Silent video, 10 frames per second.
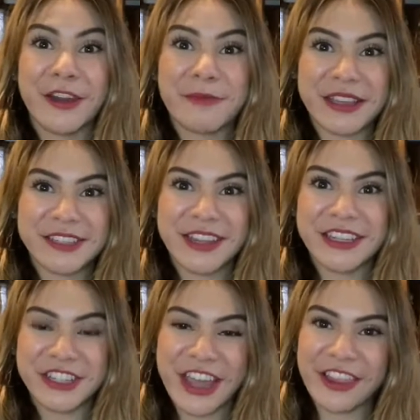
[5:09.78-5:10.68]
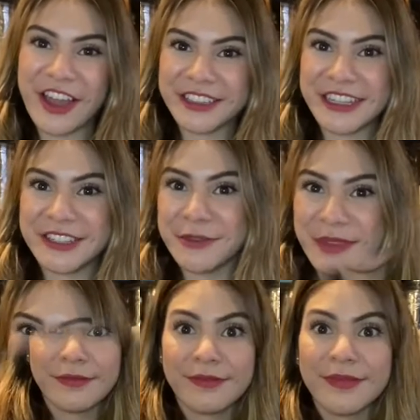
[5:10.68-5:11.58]
masala chai latte to
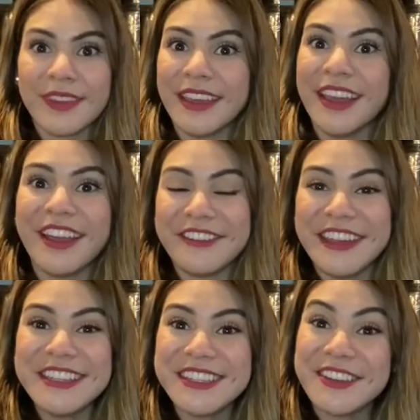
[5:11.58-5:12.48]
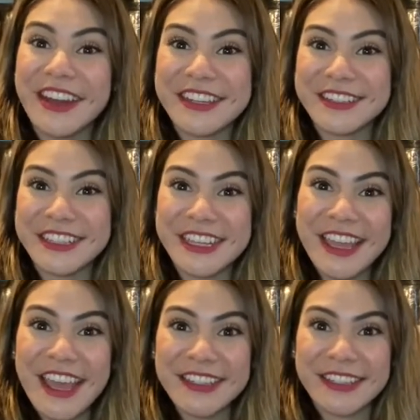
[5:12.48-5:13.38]
be. Alright, so our
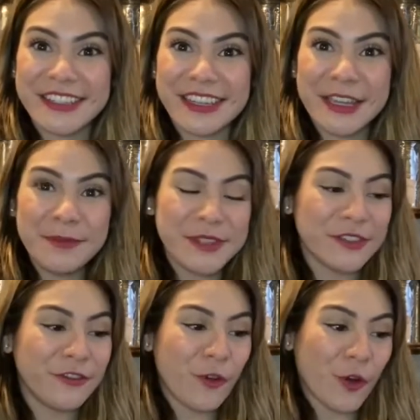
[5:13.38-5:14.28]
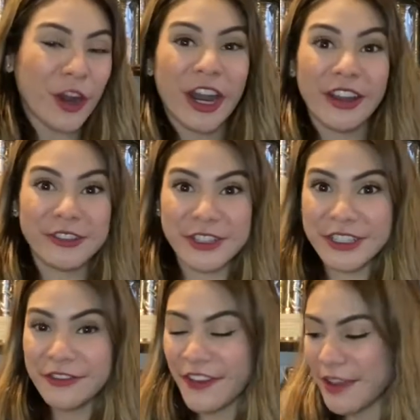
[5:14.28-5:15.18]
tea has steeped for 3
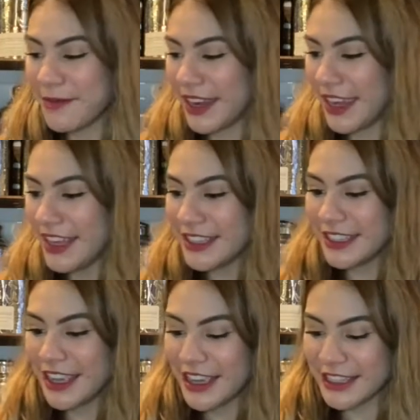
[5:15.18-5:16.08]
to 5 minutes.